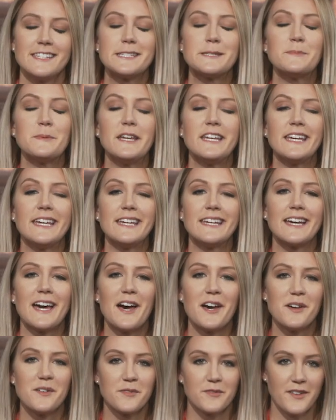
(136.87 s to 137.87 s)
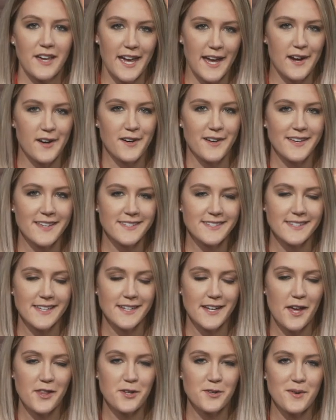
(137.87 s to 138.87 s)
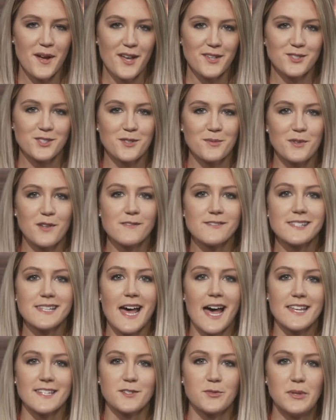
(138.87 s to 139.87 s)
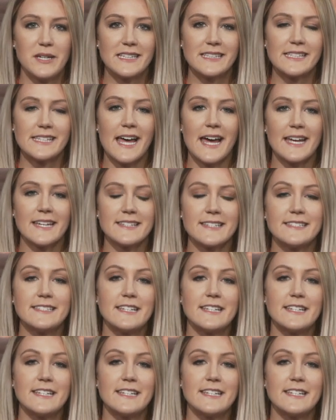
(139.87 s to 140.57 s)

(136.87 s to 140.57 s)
Speaking of eras and other roster moves last week, the Lions